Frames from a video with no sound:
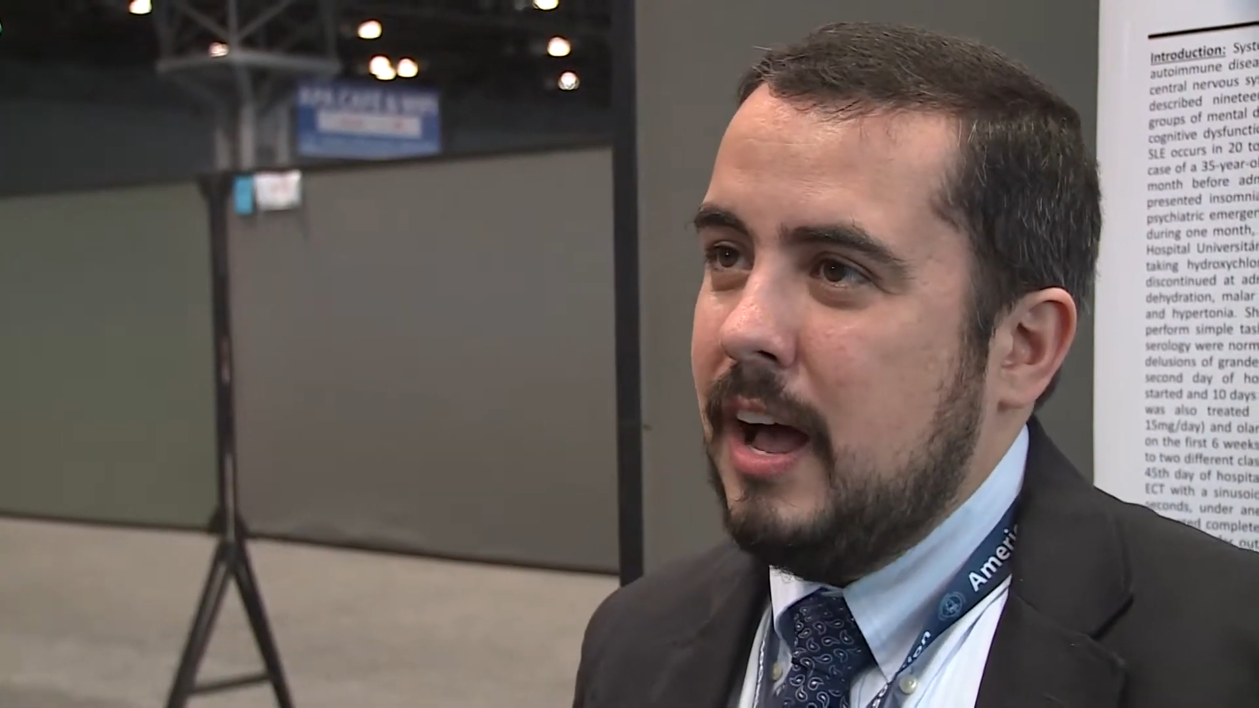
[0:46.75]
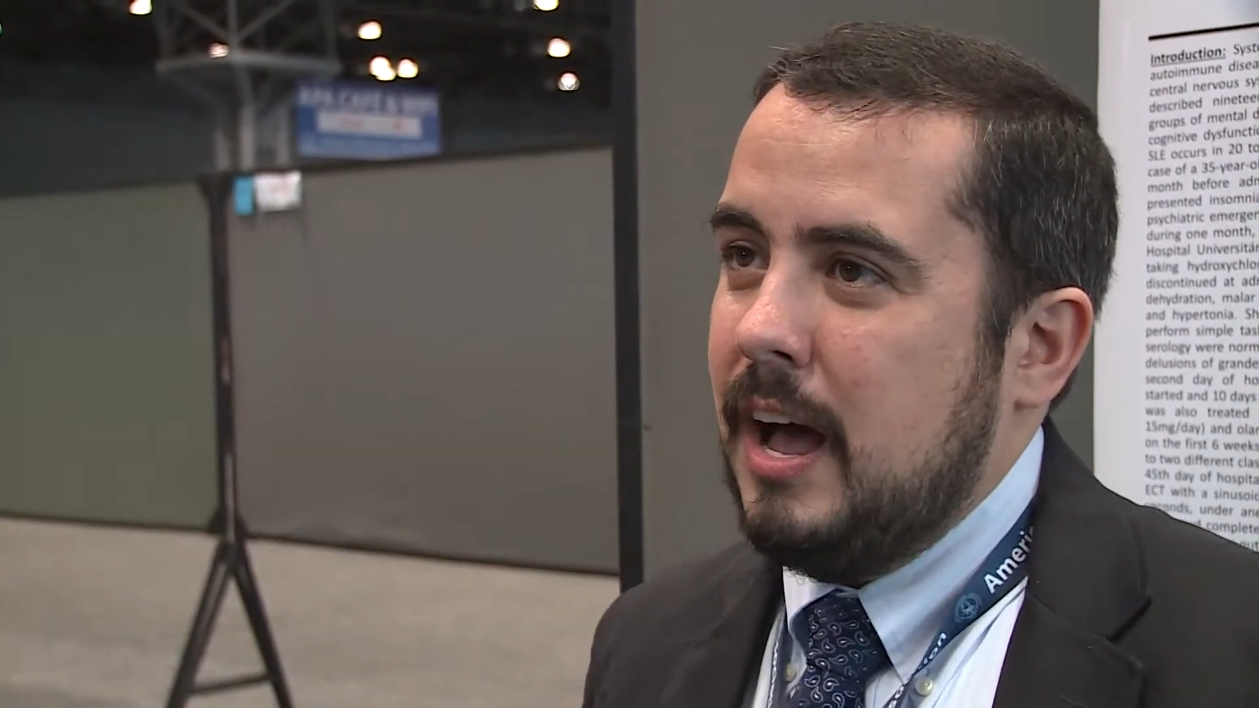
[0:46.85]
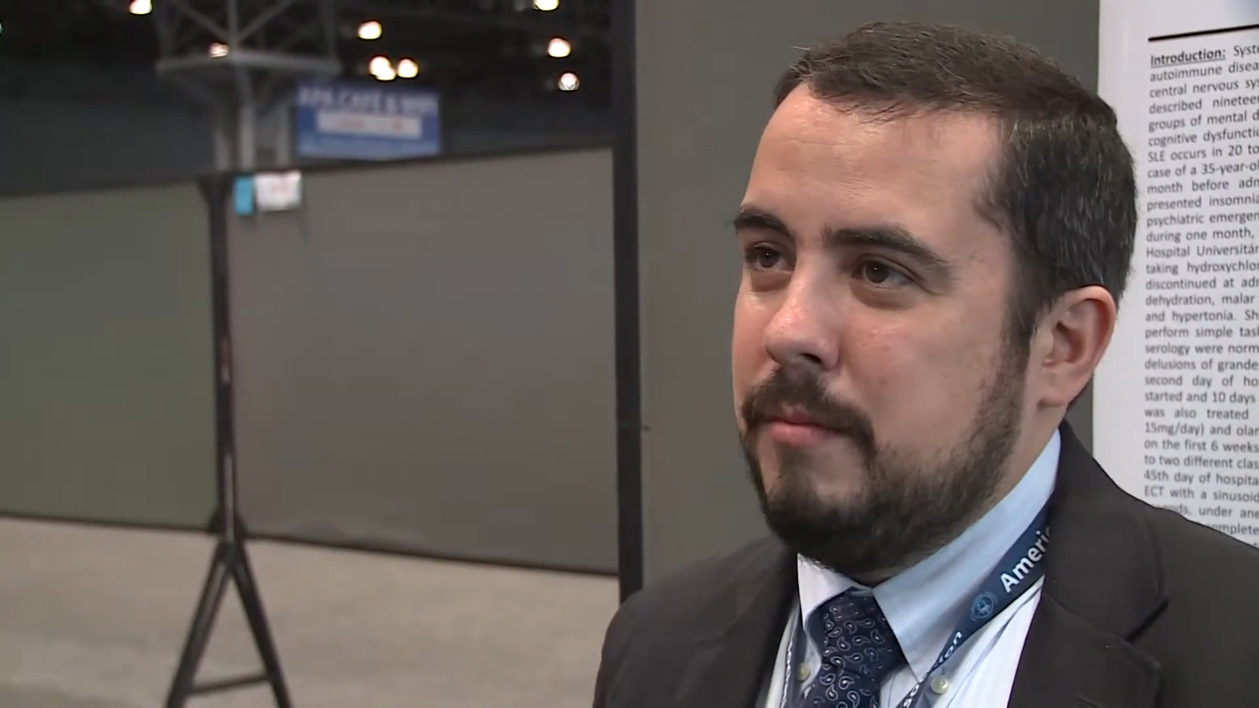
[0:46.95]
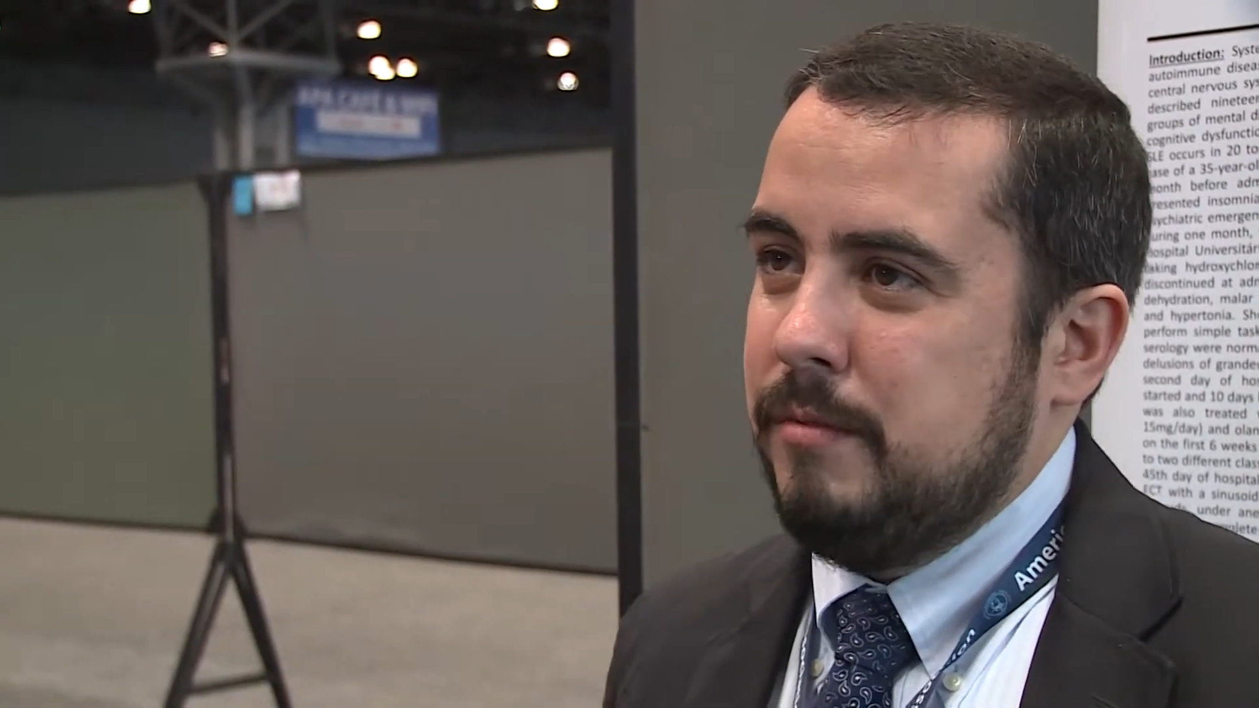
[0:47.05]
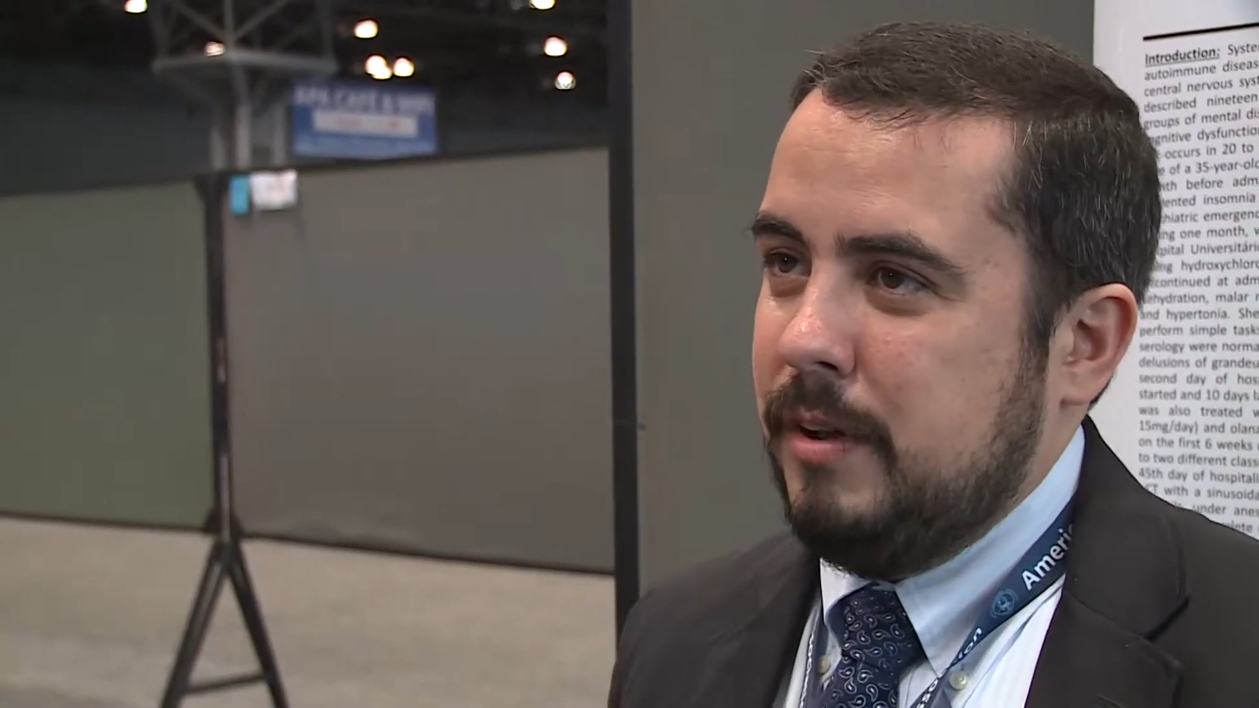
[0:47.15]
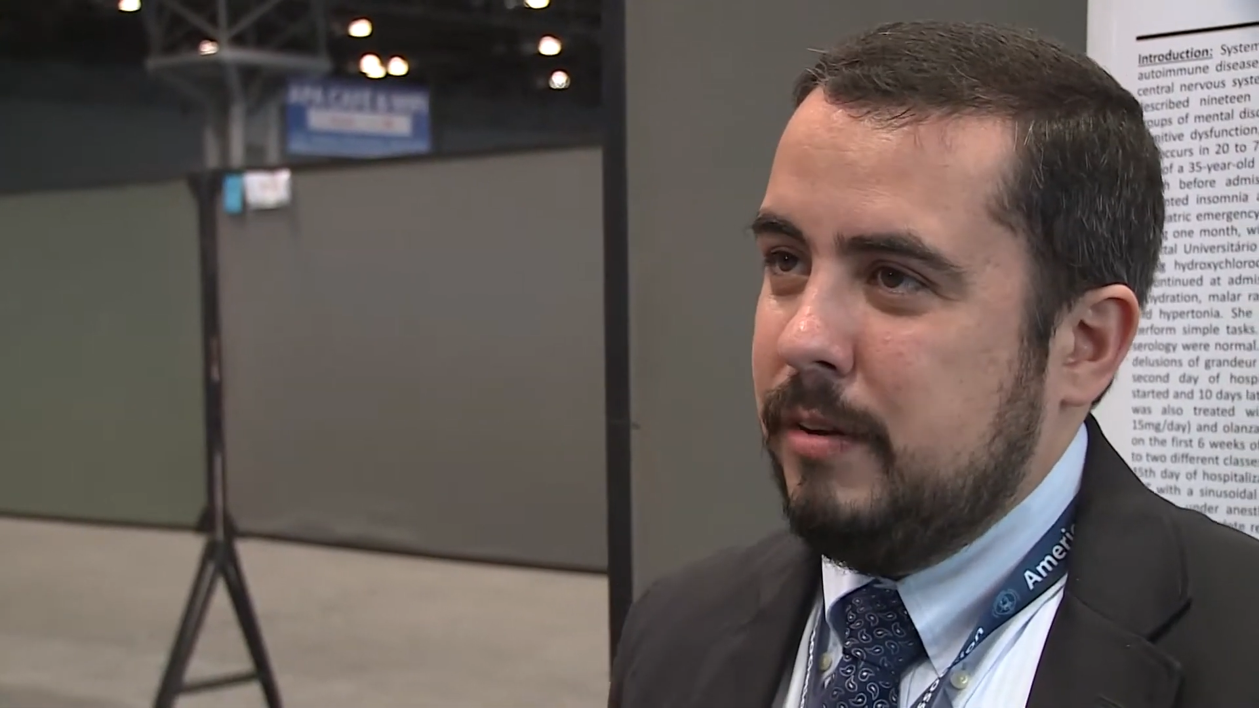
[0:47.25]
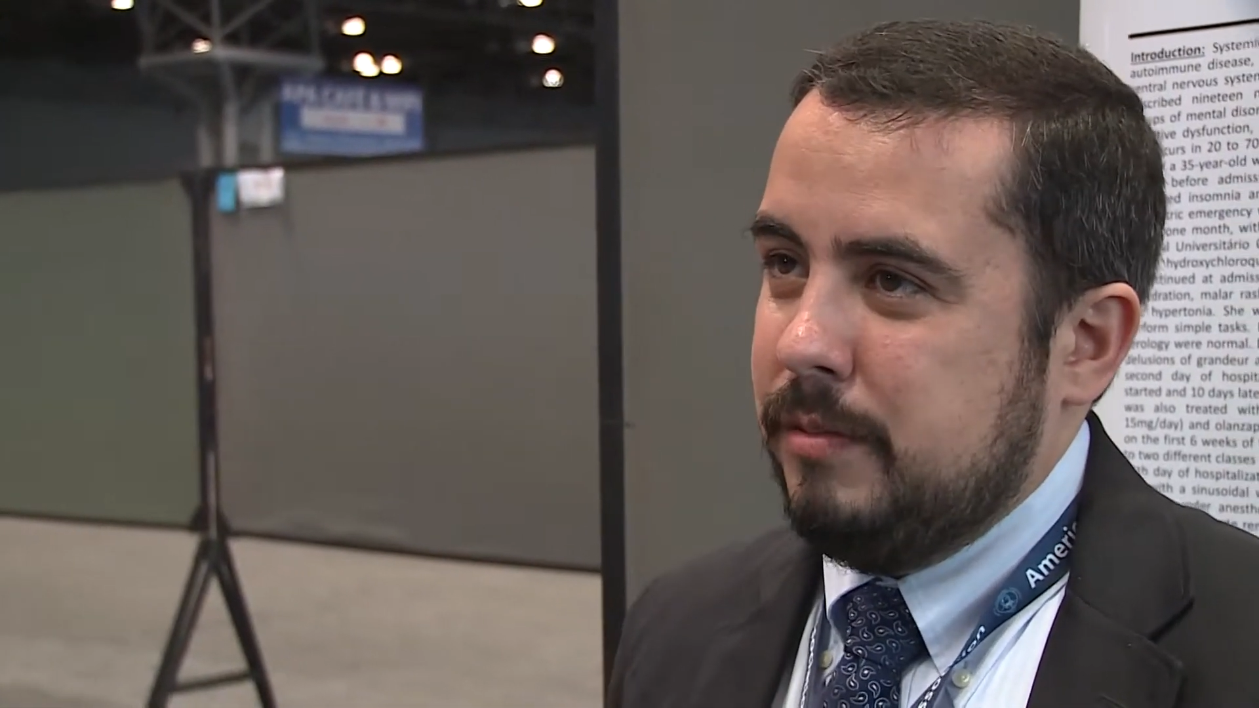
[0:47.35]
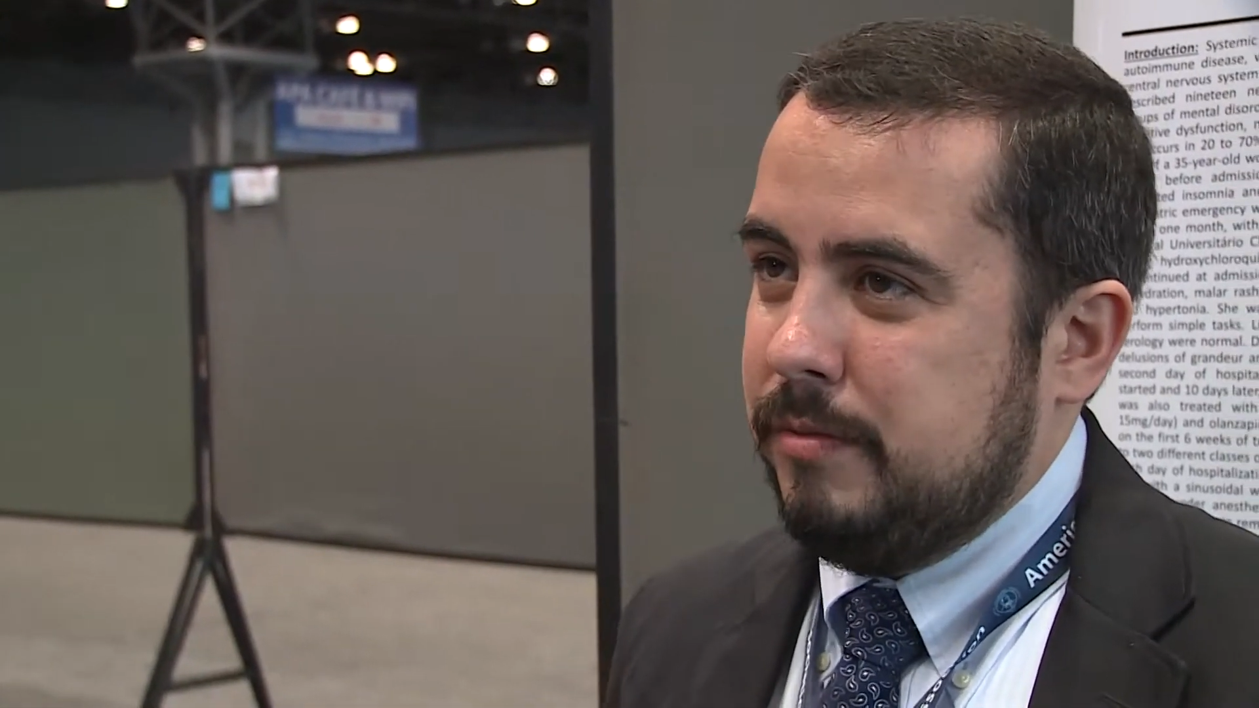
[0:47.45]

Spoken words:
I'm very